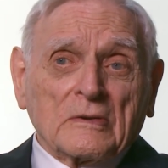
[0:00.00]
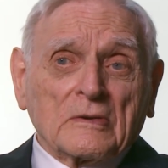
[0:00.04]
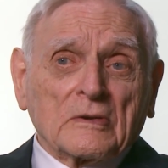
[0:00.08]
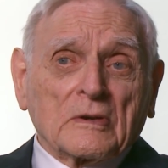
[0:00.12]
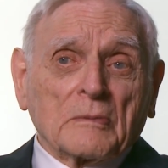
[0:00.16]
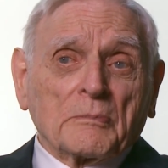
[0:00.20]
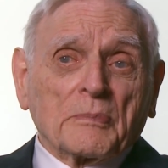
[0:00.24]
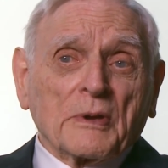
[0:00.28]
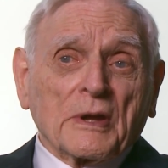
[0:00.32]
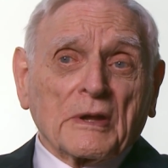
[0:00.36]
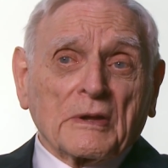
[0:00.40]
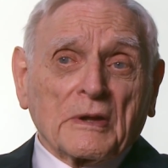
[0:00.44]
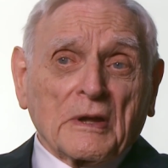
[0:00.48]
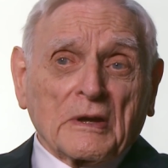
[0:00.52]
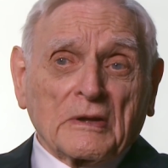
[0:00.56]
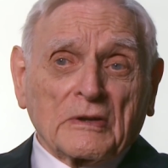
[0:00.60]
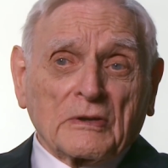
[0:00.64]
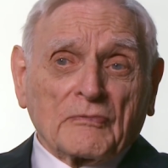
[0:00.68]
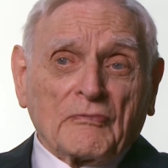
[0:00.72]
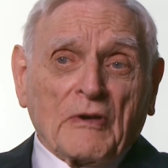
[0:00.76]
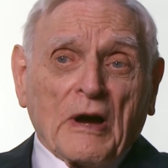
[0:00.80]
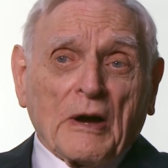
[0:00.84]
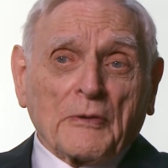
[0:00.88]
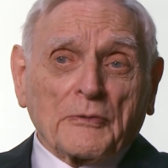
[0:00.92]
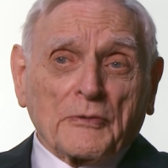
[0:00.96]
to be the
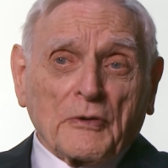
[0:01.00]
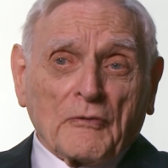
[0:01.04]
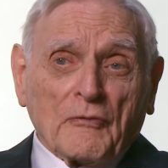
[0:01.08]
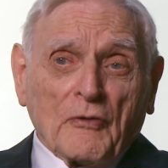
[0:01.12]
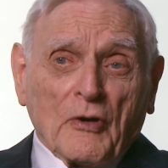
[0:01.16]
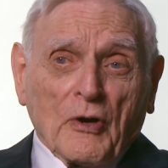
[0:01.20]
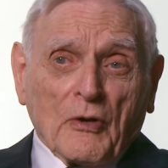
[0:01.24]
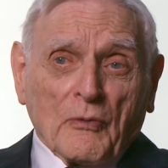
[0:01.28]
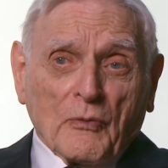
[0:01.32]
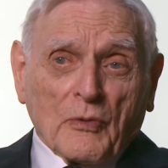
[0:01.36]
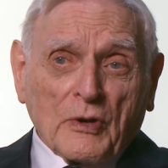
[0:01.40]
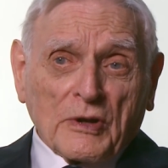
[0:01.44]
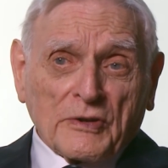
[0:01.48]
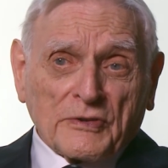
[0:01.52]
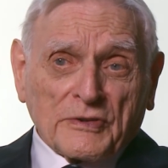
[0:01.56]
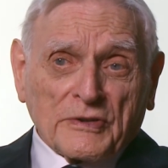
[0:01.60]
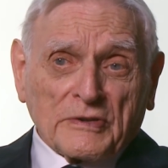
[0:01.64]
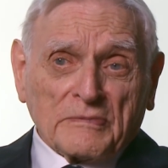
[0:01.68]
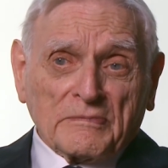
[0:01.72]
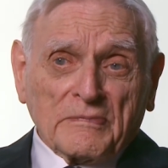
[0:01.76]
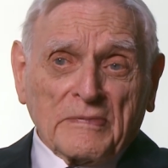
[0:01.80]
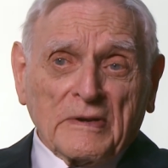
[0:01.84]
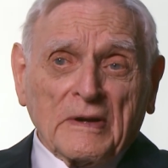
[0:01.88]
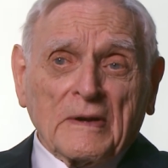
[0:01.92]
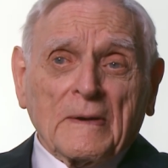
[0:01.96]
fount of all
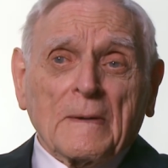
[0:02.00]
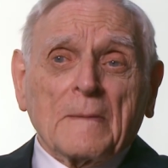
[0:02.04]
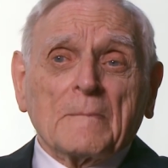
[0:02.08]
wisdom.